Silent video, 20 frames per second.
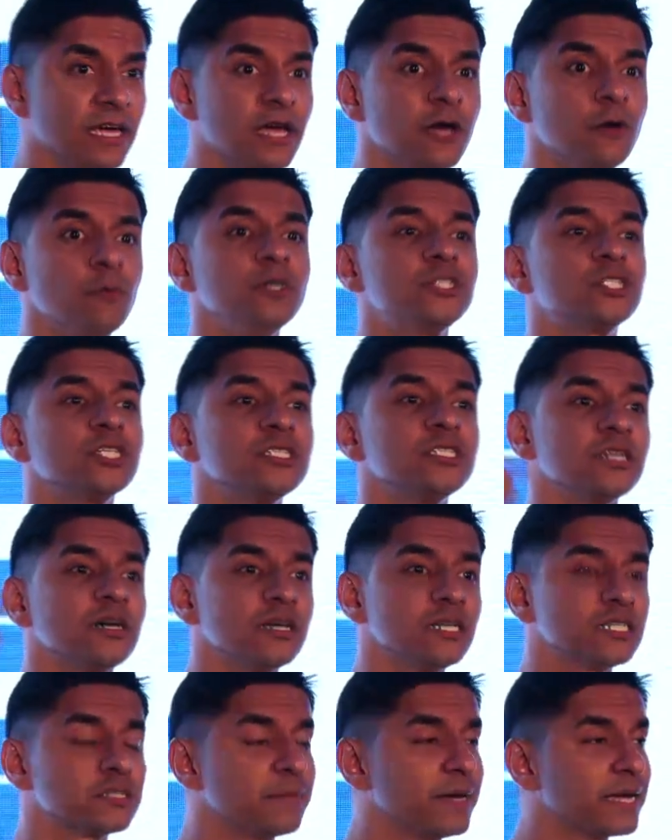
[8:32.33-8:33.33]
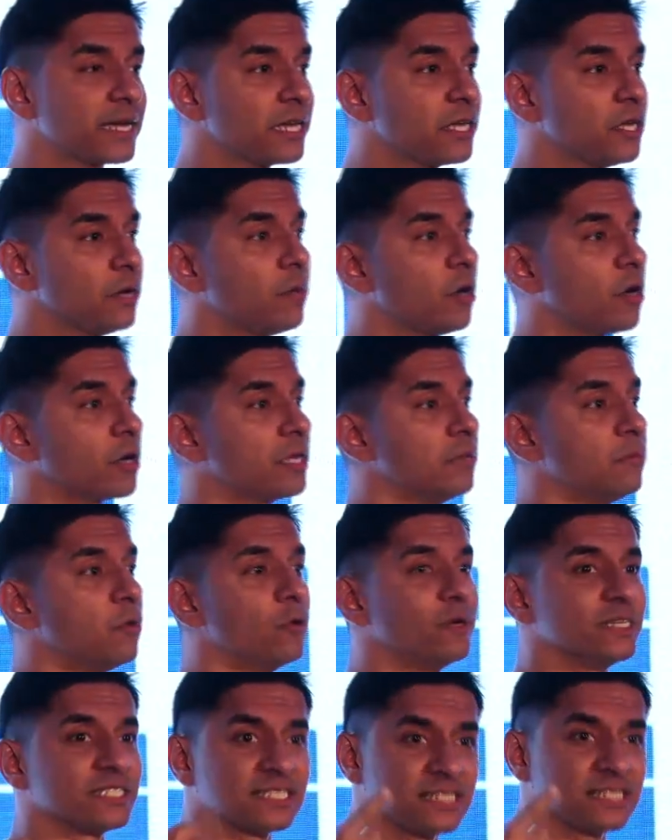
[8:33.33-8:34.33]
which in turn is making your body more
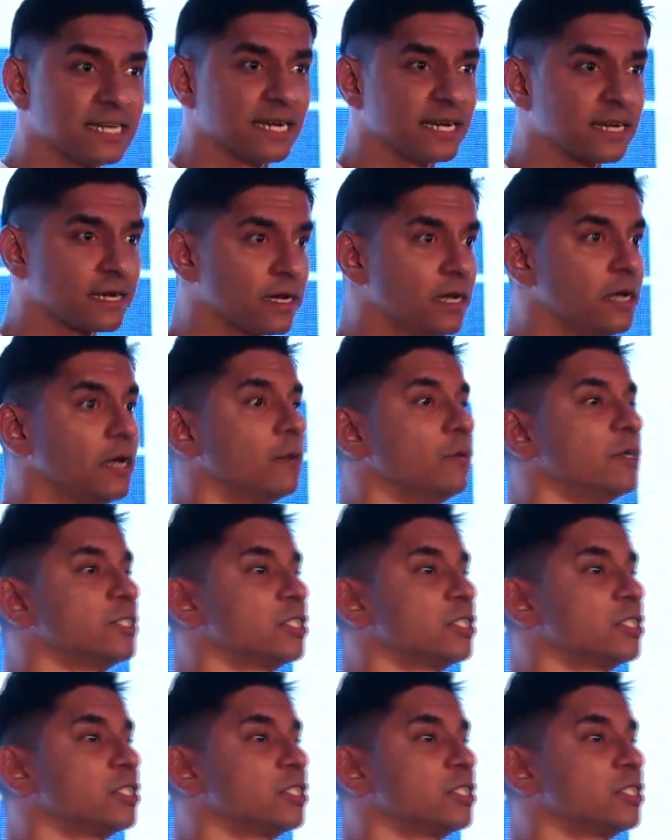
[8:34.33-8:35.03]
acidic, which in